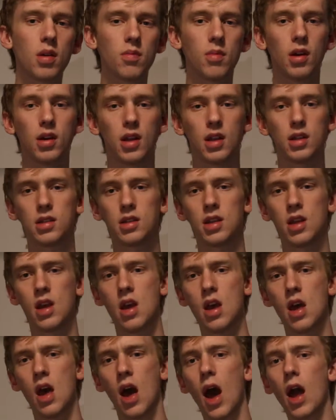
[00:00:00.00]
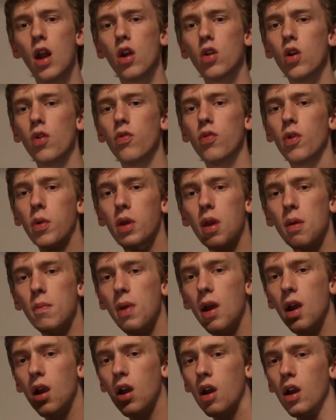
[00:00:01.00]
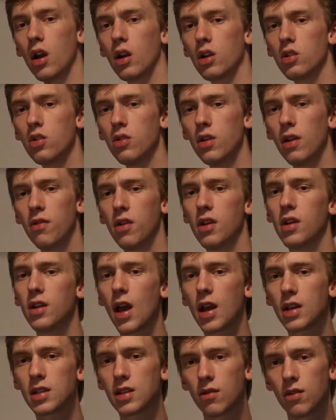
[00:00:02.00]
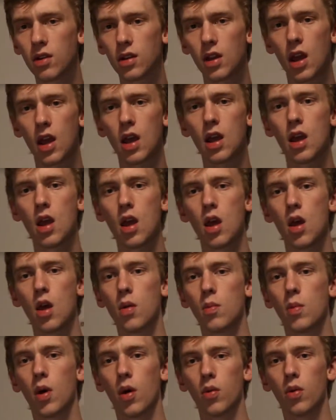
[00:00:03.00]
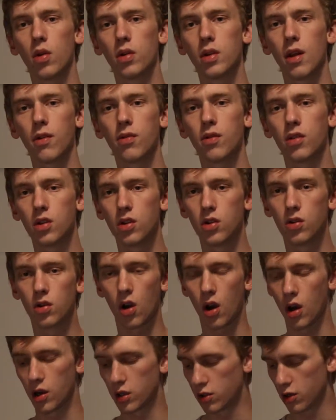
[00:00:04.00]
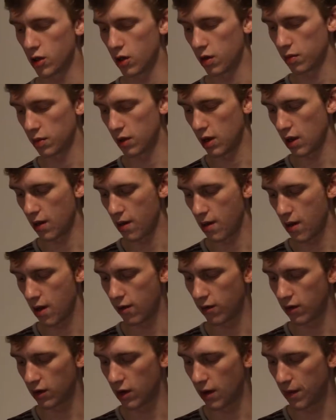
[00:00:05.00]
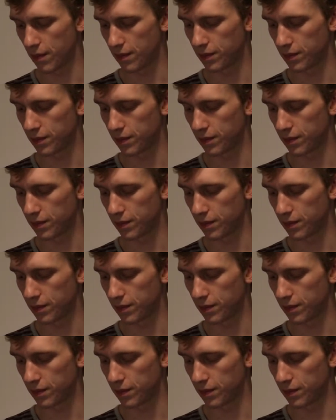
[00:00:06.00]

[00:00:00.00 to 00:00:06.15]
minutes. I don't know if we'll compare 2 different decks every day, but we'll definitely do cardistry every day.